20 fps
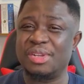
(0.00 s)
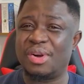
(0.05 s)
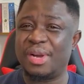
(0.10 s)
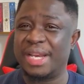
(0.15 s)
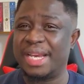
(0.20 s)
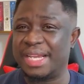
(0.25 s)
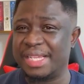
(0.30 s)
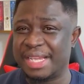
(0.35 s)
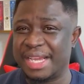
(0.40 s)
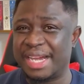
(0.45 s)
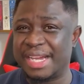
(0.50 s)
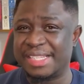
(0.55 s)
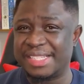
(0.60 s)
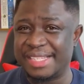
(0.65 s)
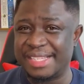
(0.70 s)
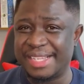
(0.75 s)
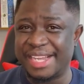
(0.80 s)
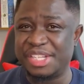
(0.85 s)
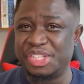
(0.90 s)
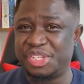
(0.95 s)
oil and gas
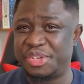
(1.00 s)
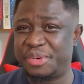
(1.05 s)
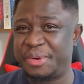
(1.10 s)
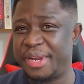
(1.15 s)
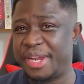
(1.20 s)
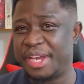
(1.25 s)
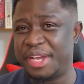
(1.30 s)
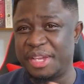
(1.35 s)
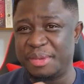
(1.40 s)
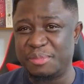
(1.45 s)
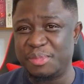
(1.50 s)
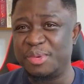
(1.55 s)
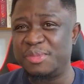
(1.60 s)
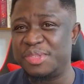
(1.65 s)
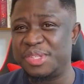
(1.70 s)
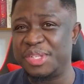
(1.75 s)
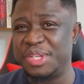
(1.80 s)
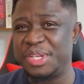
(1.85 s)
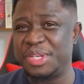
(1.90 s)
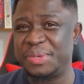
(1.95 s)
in Nigeria. He moved
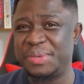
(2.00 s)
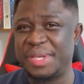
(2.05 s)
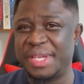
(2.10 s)
to the